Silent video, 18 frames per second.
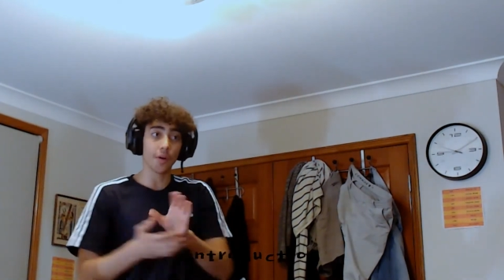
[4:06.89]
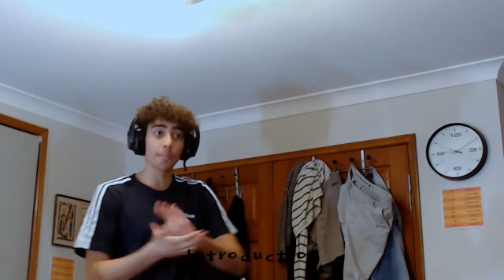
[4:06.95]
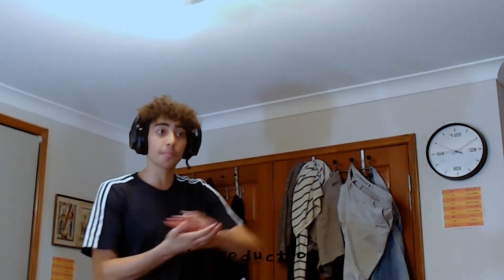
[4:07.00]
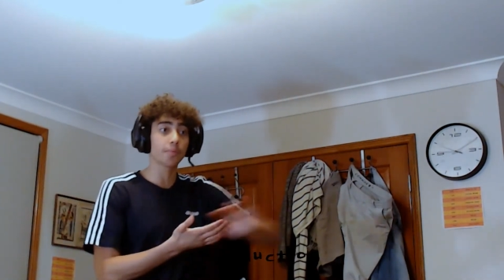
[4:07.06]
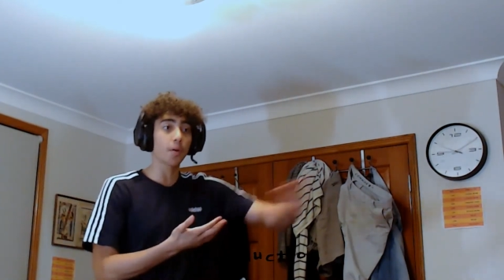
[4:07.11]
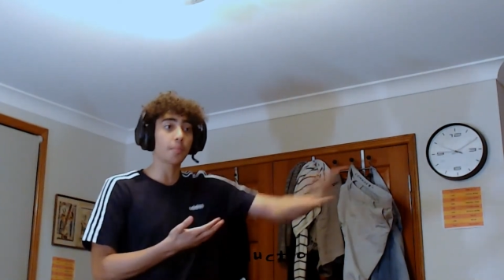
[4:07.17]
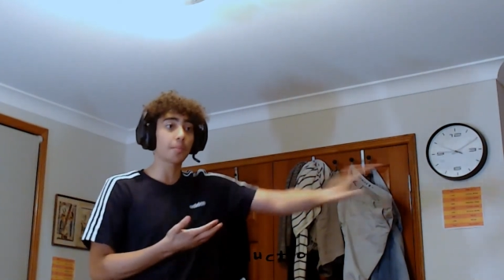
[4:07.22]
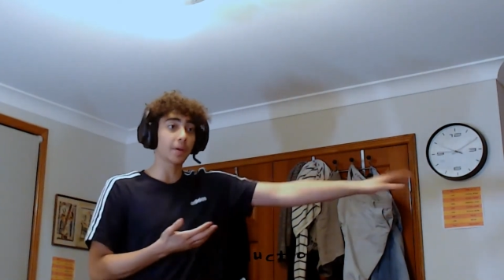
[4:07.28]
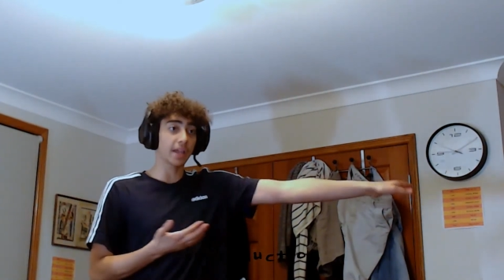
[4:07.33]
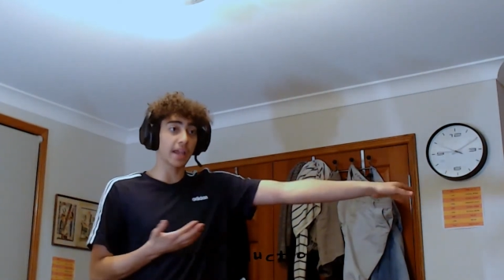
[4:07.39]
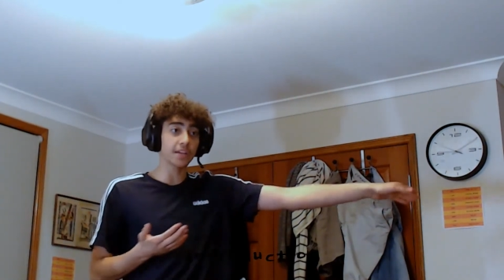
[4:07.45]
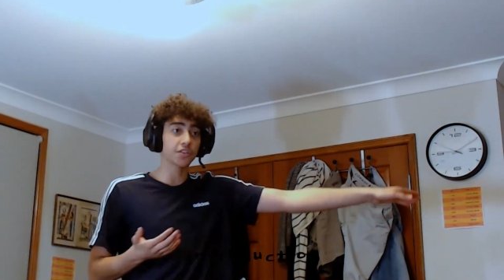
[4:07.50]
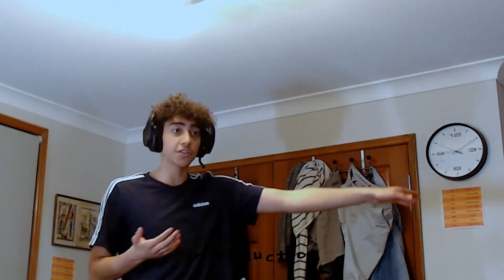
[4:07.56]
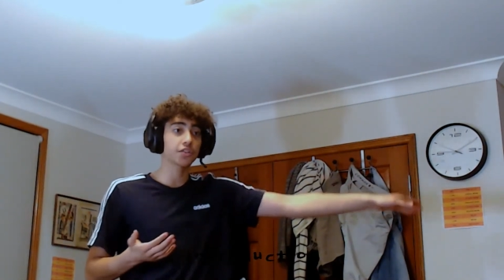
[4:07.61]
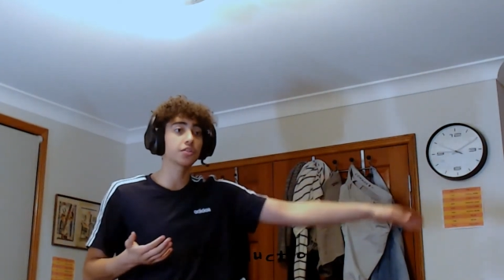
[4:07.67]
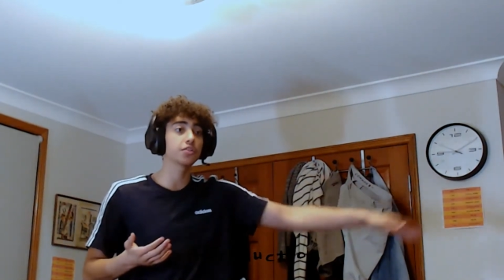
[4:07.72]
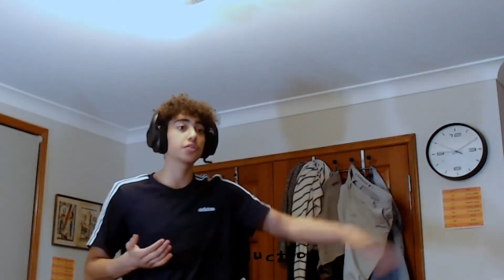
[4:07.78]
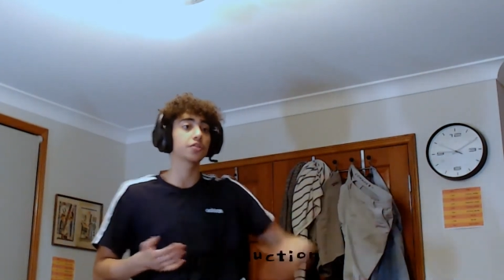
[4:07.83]

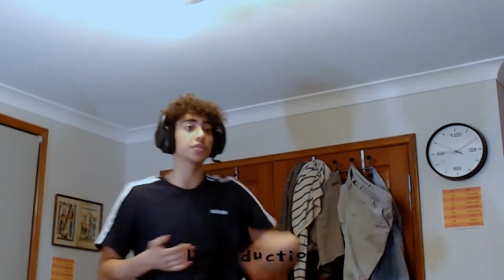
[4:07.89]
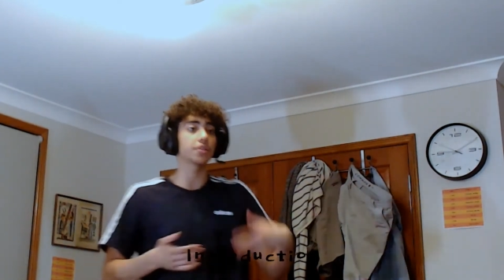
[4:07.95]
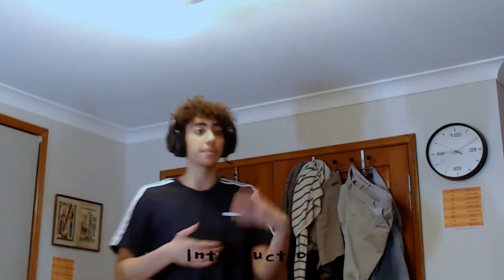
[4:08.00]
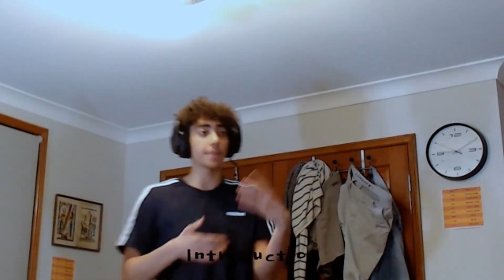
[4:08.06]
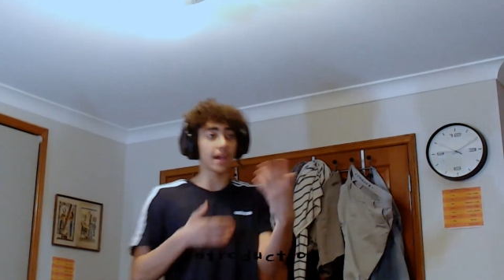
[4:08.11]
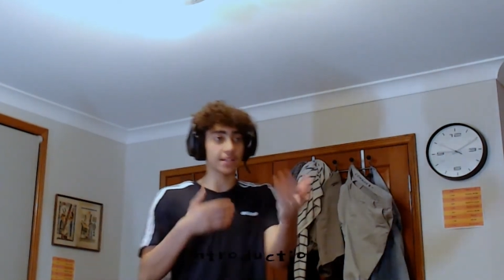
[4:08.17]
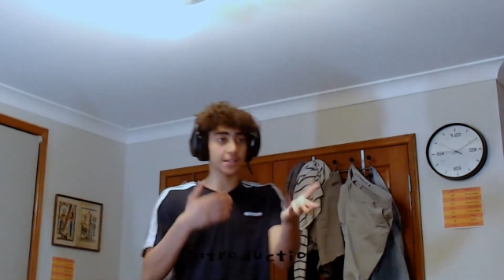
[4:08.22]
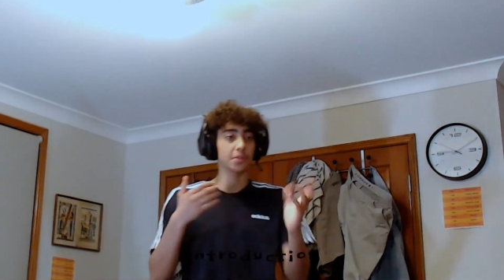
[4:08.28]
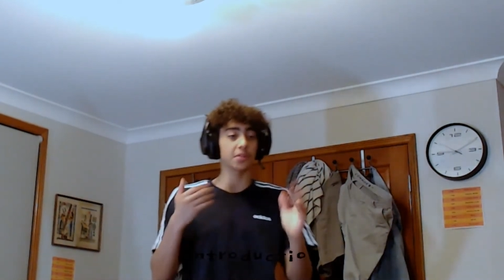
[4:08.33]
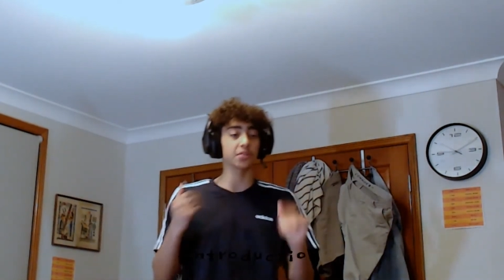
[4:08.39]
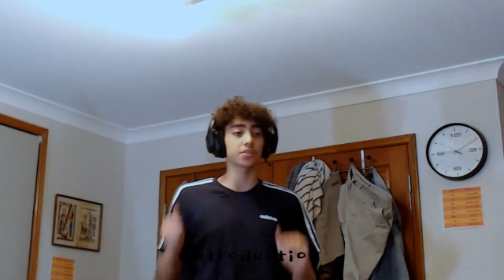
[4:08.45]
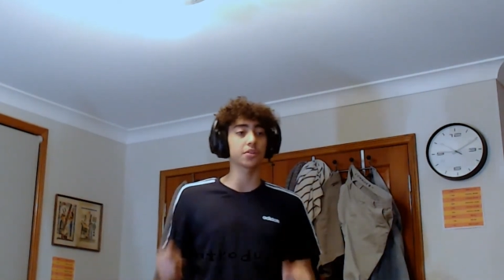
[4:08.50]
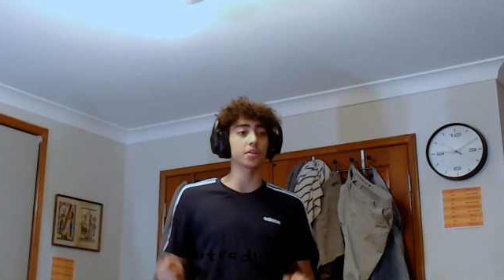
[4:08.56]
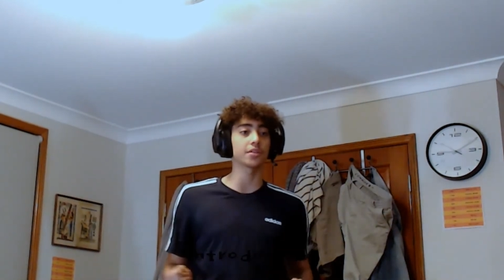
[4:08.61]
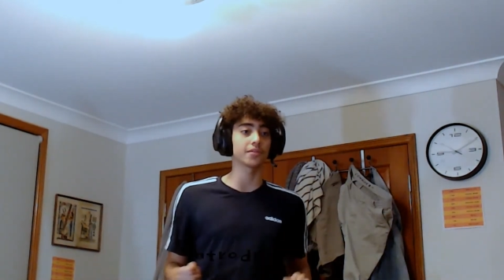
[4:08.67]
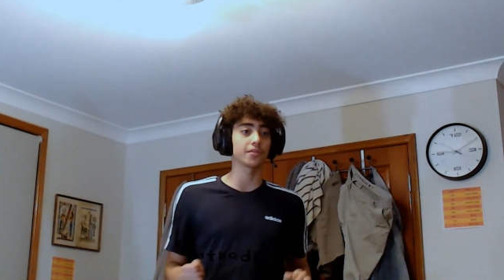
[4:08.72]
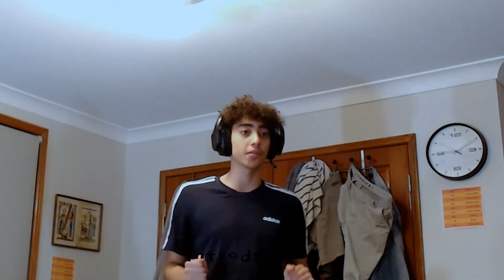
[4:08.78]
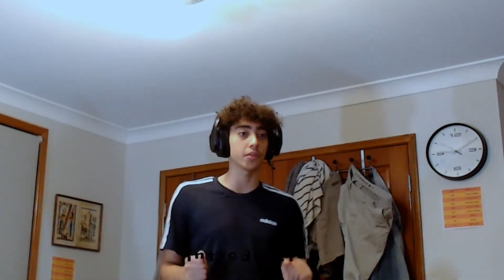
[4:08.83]
propagation due to Maxwell's third
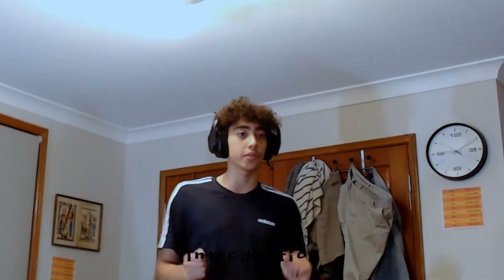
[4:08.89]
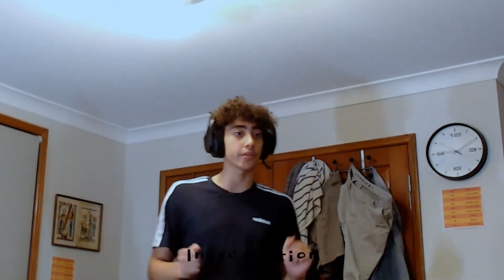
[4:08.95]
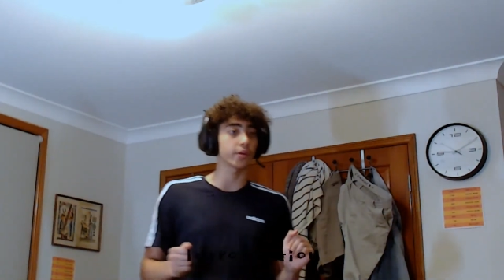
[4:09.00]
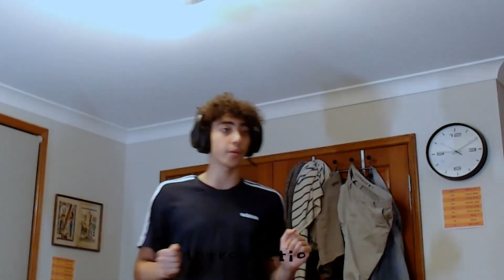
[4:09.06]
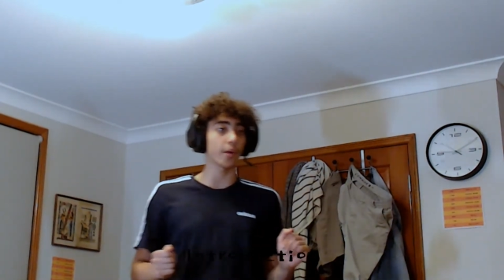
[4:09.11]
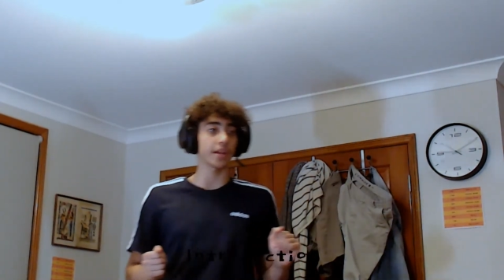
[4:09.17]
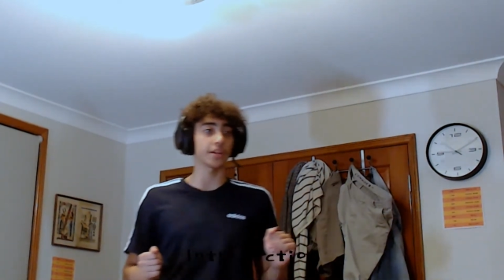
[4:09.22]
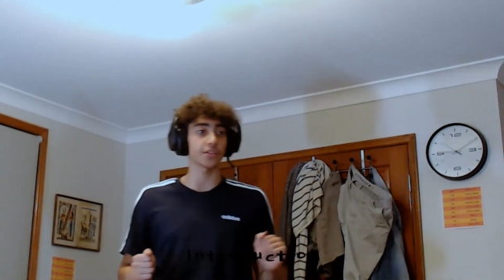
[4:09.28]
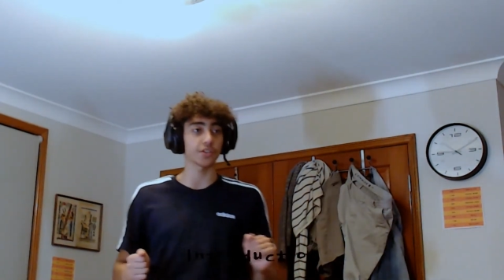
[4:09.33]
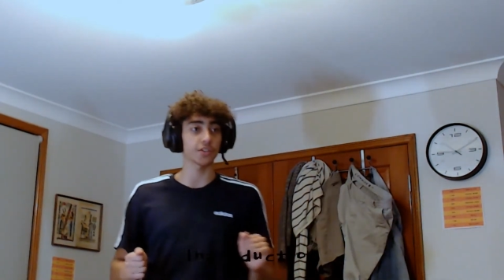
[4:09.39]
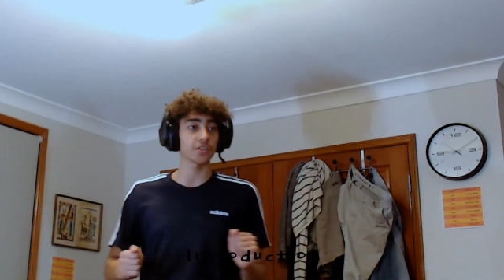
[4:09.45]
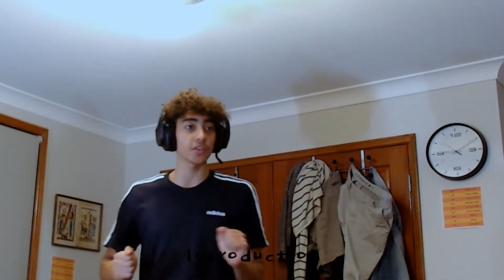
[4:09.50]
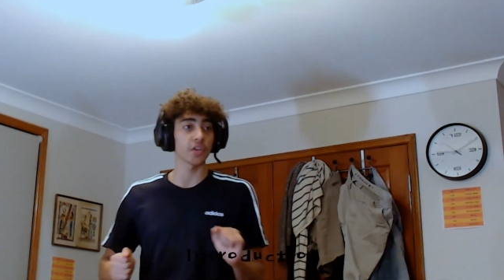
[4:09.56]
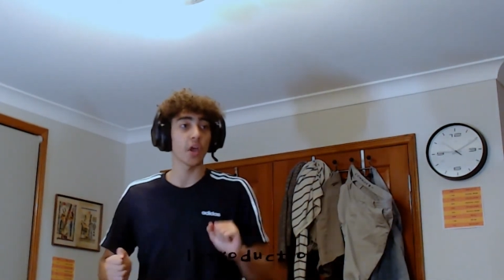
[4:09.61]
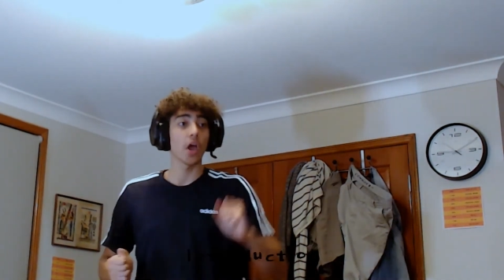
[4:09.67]
and fourth equations,